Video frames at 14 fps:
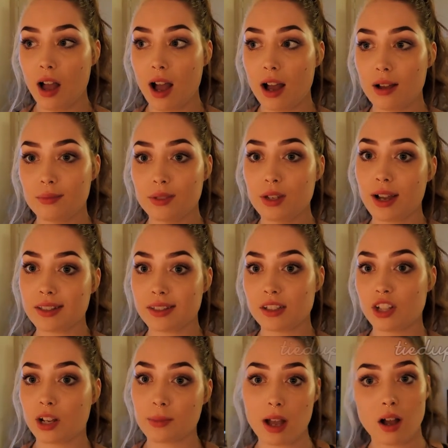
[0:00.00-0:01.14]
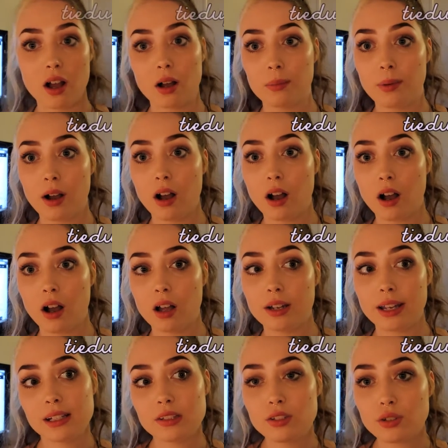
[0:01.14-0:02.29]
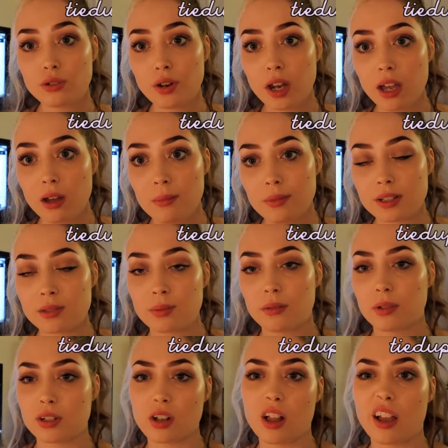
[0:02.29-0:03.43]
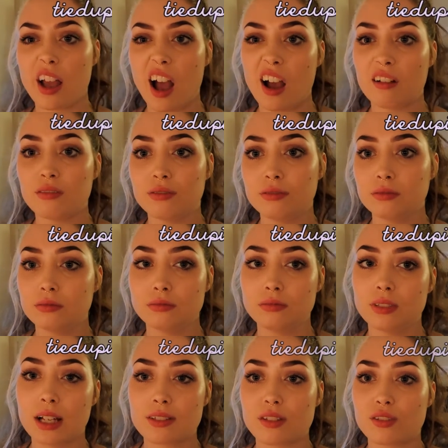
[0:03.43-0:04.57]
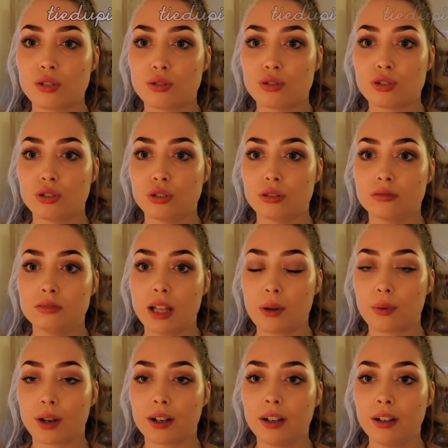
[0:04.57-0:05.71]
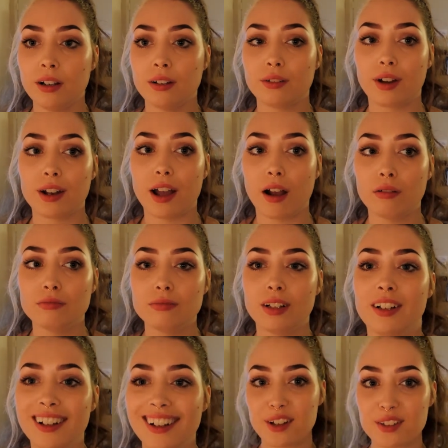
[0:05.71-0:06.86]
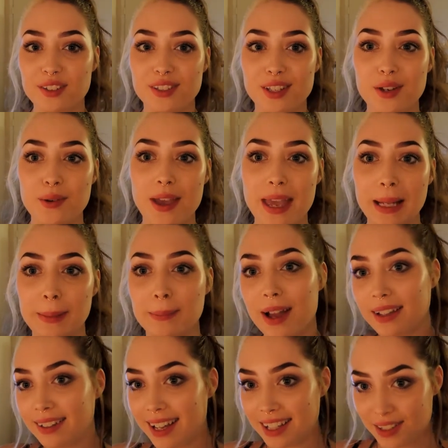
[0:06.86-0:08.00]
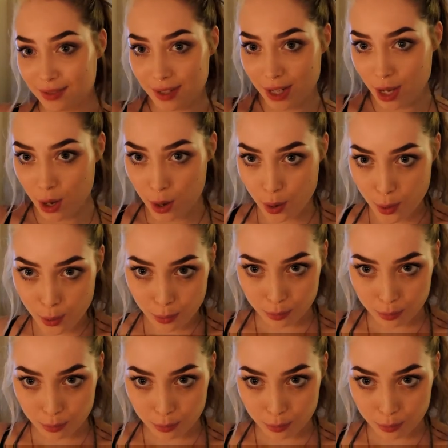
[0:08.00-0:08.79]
You guys can check me out up on Instagram. That's pretty much all I have as a social network right now. I'll see you in my next video.